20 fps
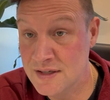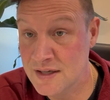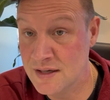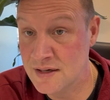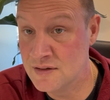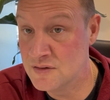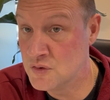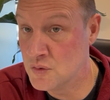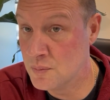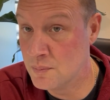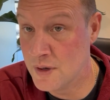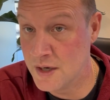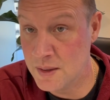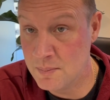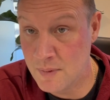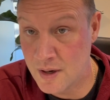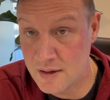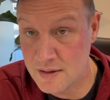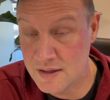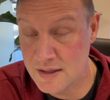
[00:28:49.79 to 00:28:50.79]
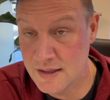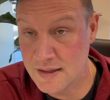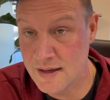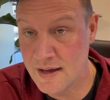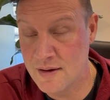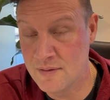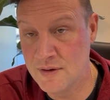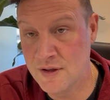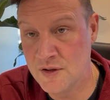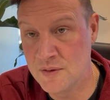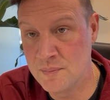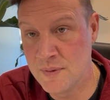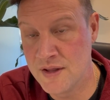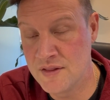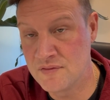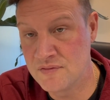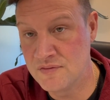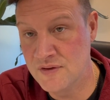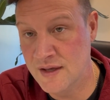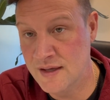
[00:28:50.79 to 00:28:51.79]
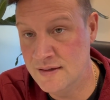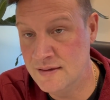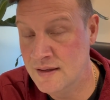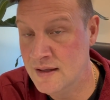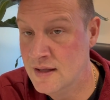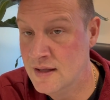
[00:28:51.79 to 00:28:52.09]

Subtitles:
get it into a money market account held by the Fed,